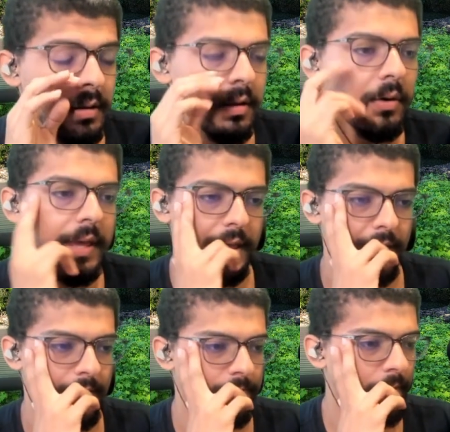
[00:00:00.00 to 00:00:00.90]
Okay,
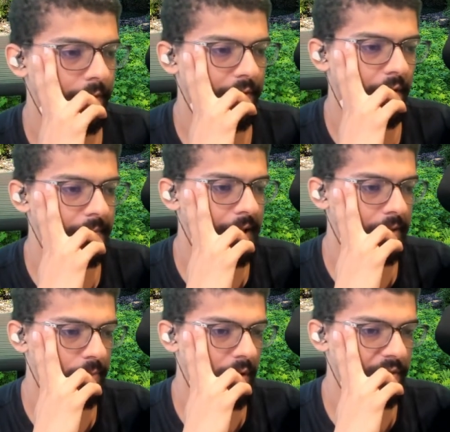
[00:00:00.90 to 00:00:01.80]
Roscom
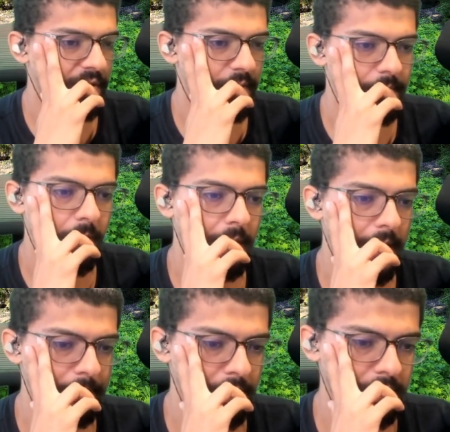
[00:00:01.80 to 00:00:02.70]
Cloud, Roscom mobile
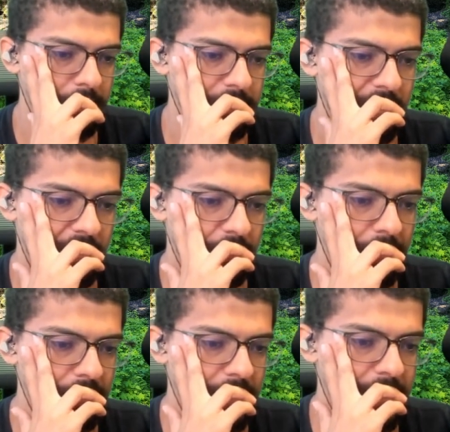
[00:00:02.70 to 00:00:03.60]
app, building with tenants,
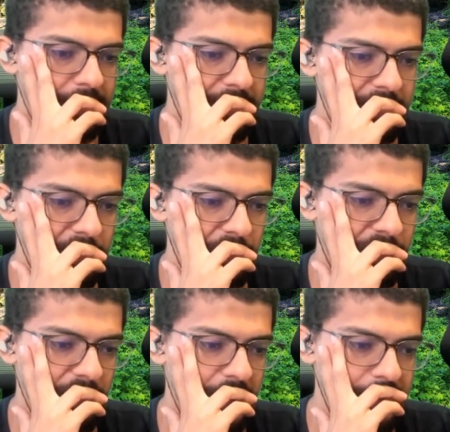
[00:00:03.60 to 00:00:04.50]
building ID,
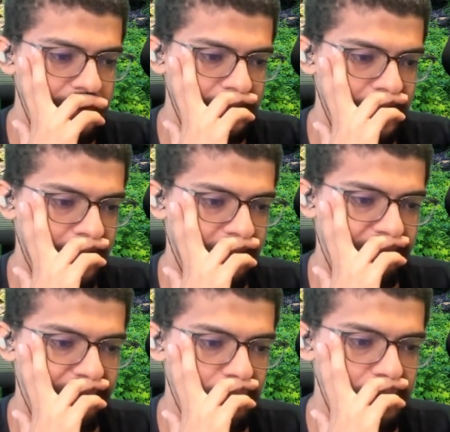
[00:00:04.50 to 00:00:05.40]
user ID. That's the
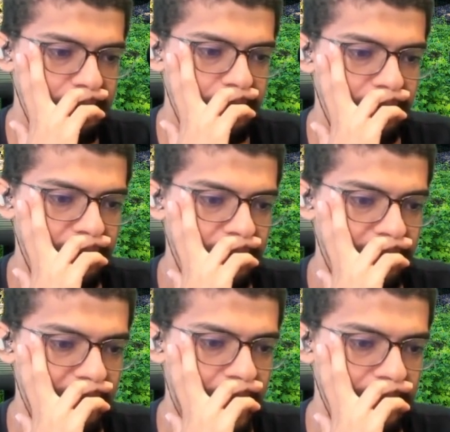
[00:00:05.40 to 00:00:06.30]
phone number
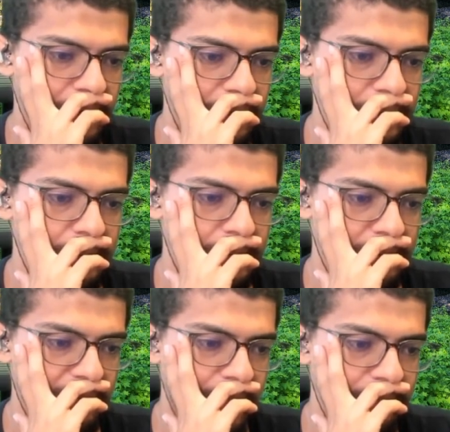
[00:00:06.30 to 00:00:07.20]
slapped
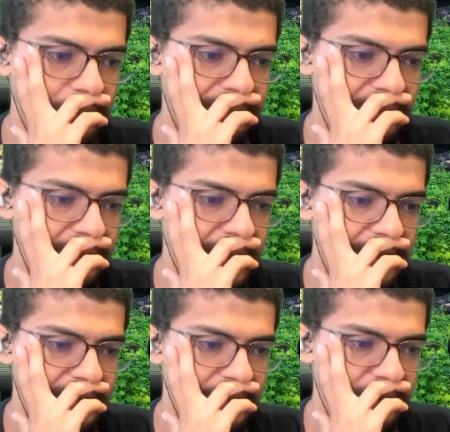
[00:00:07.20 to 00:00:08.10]
with a building
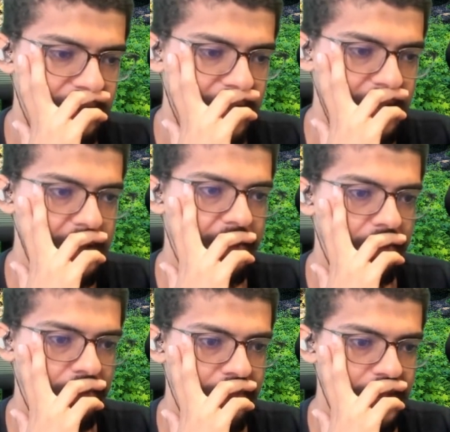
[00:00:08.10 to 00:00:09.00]
ID on the end.
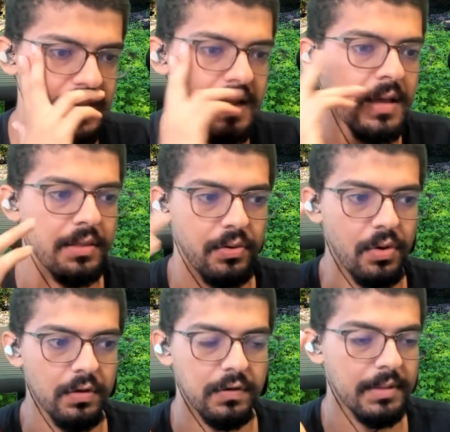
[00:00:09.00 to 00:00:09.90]
So then
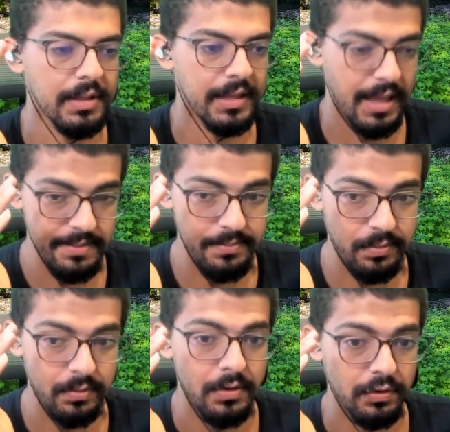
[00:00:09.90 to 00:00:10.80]
they're ultimately
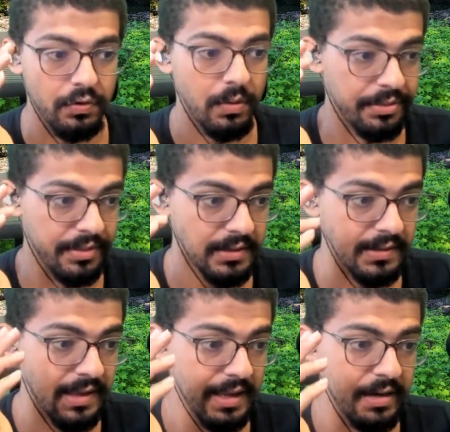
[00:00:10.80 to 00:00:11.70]
able to
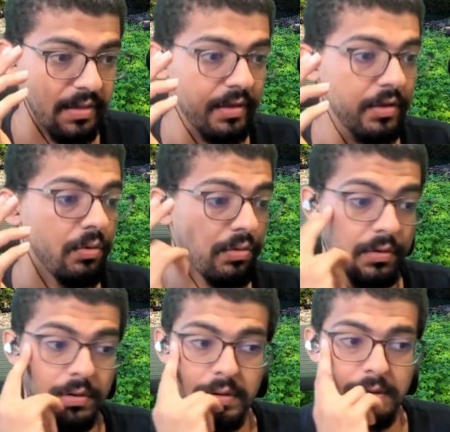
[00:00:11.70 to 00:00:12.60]
authenticate as a
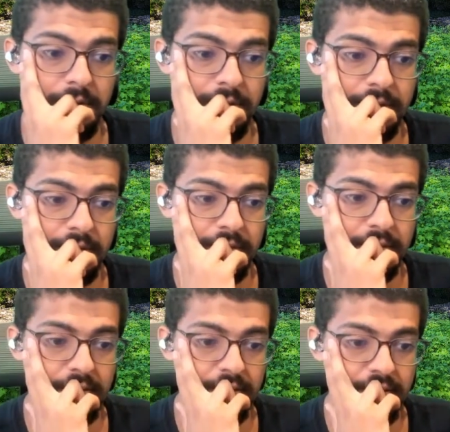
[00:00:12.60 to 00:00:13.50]
user
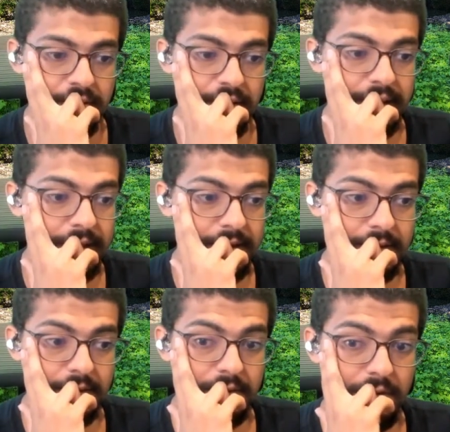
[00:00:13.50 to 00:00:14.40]

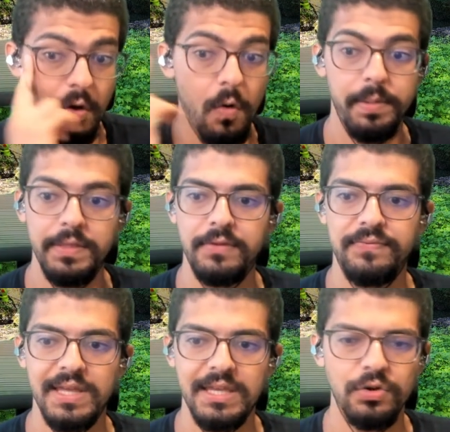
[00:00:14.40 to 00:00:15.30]
and open the
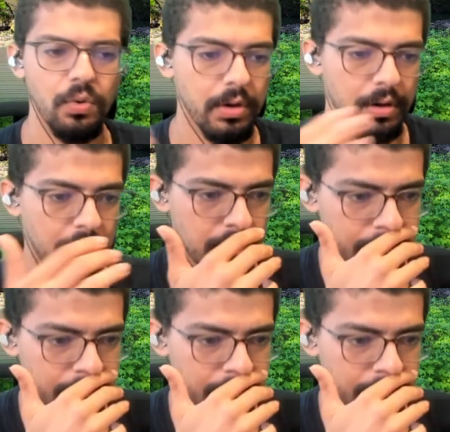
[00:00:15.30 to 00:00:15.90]
fucking door.